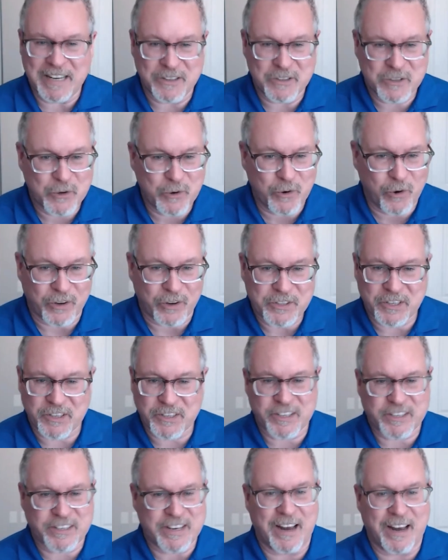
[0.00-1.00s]
tools.
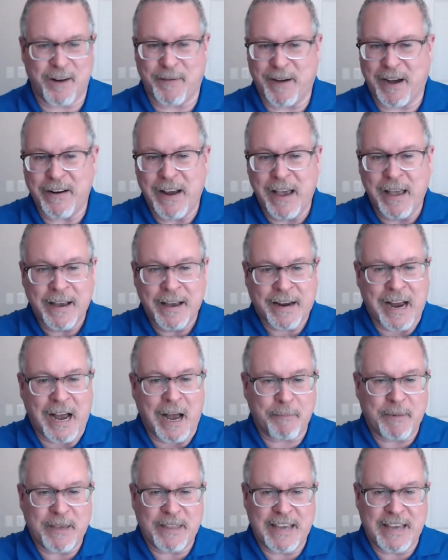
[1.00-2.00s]
This is not about
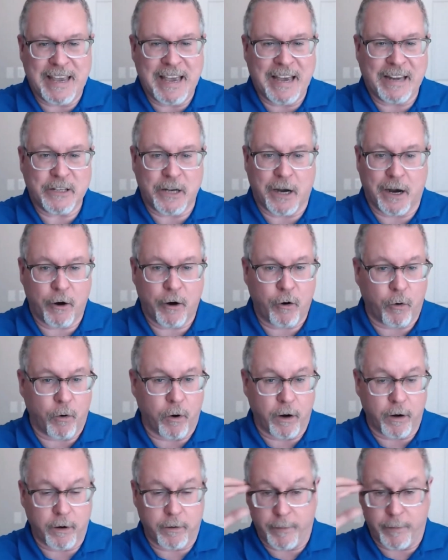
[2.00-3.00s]
copy the andon
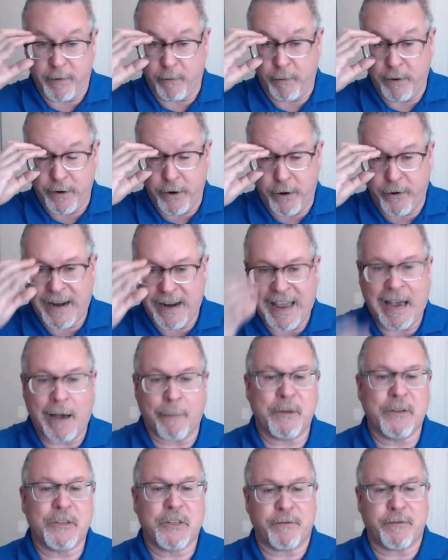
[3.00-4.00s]
cord. I mean, we know what
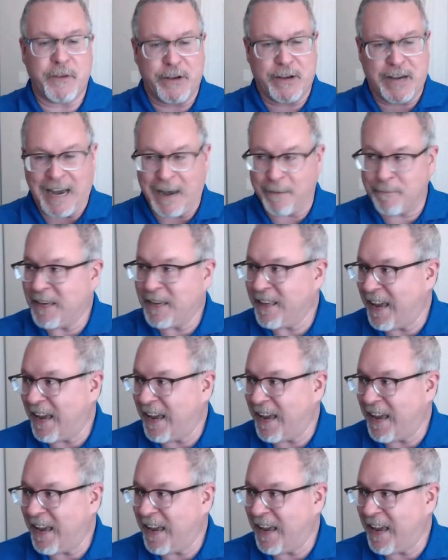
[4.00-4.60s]
happens if you copy the